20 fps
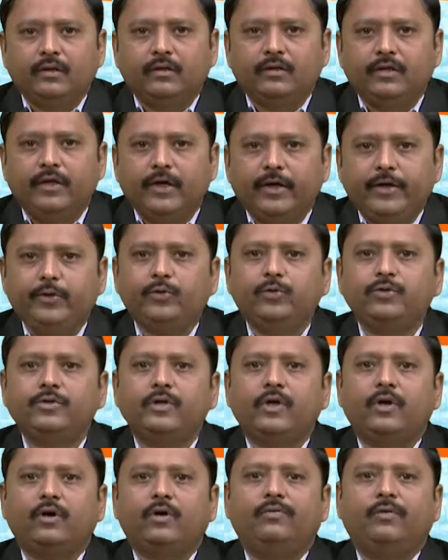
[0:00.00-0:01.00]
The
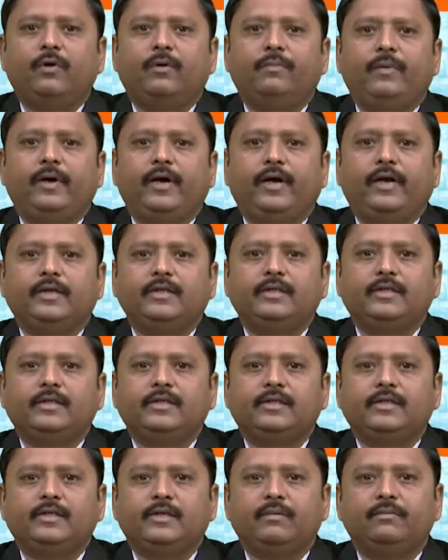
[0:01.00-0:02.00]
user of operating
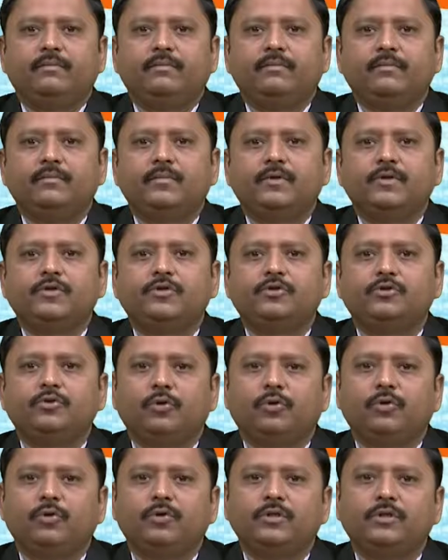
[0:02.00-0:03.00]
system
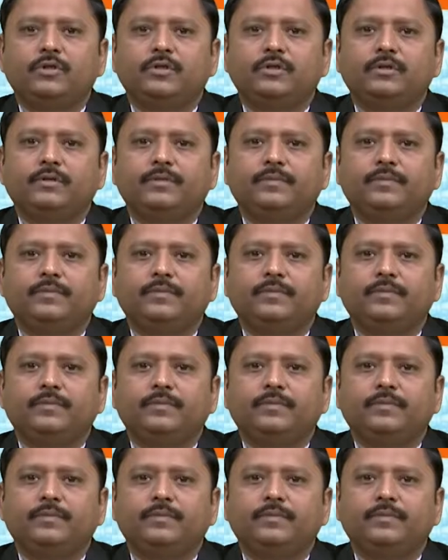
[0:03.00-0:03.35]
stores